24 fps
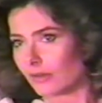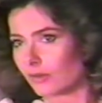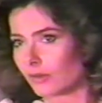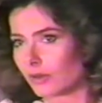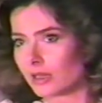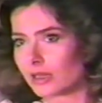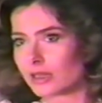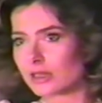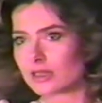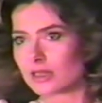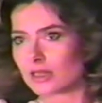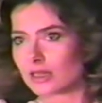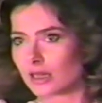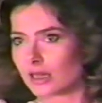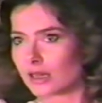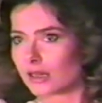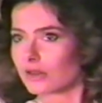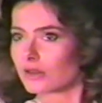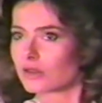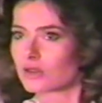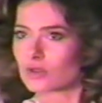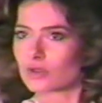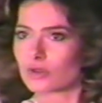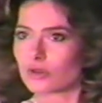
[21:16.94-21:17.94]
and releasing
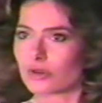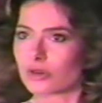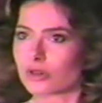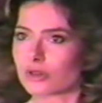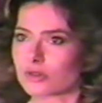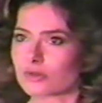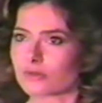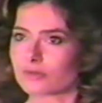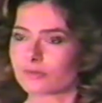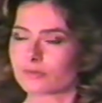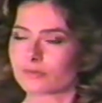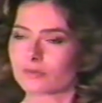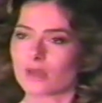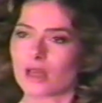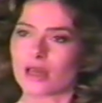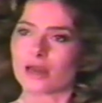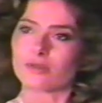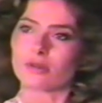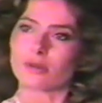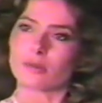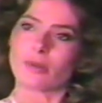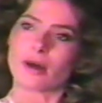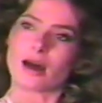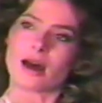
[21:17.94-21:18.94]
it in the stores,
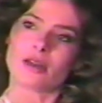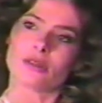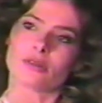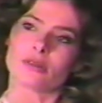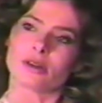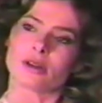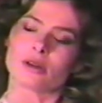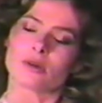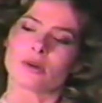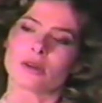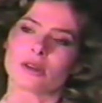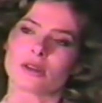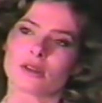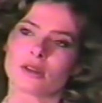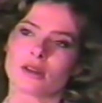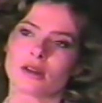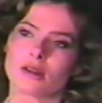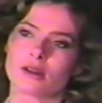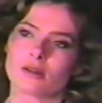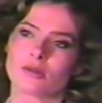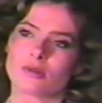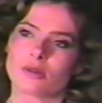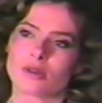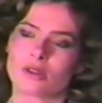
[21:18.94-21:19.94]
not even bothering with,
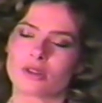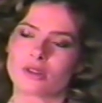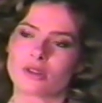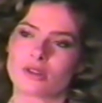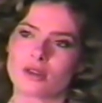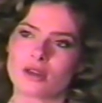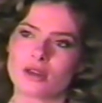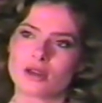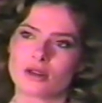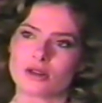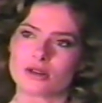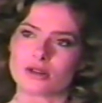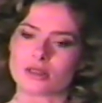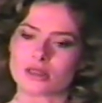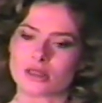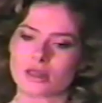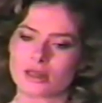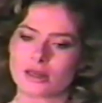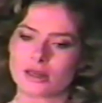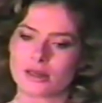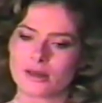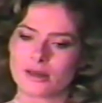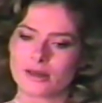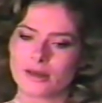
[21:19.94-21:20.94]
uh, with the
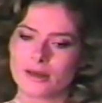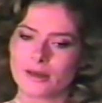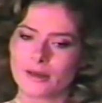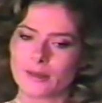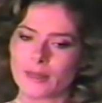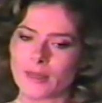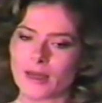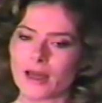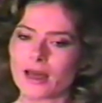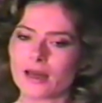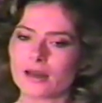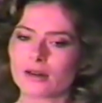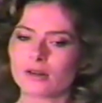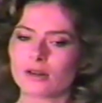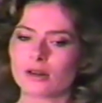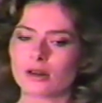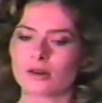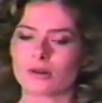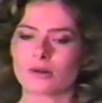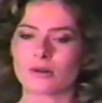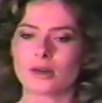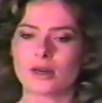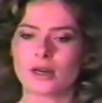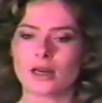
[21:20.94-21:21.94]
theaters. I
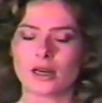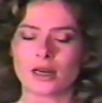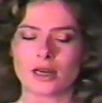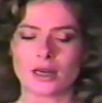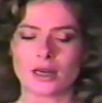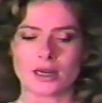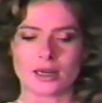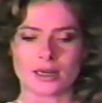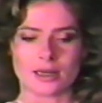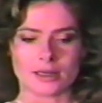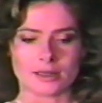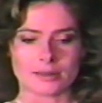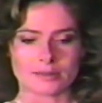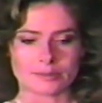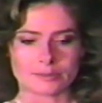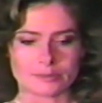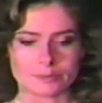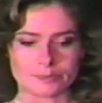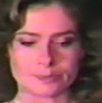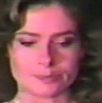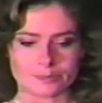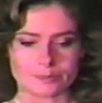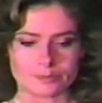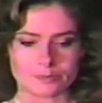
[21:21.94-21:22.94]
don't know.
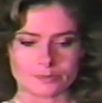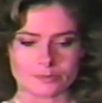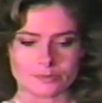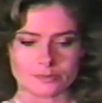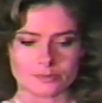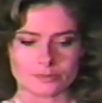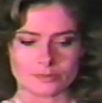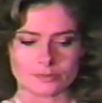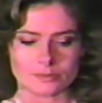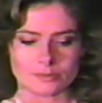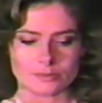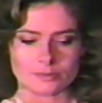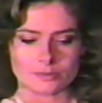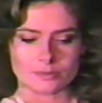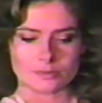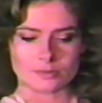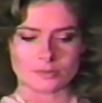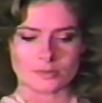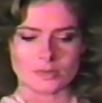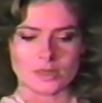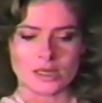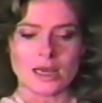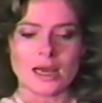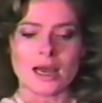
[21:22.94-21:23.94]
Um,
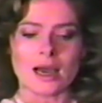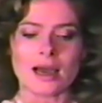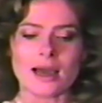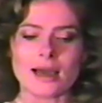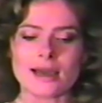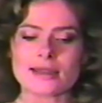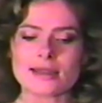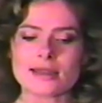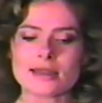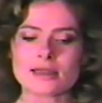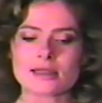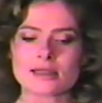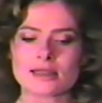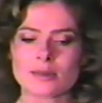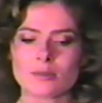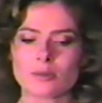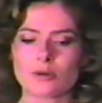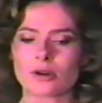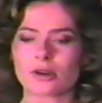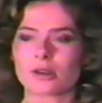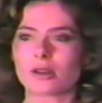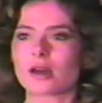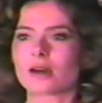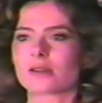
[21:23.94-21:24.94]
I think
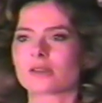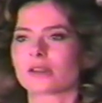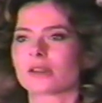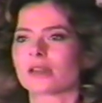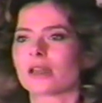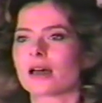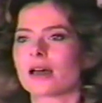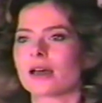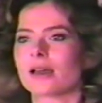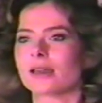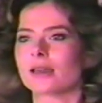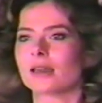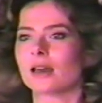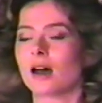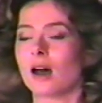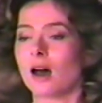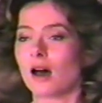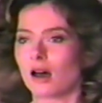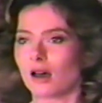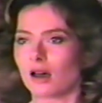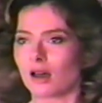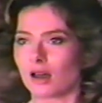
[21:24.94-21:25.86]
somewhere along the line,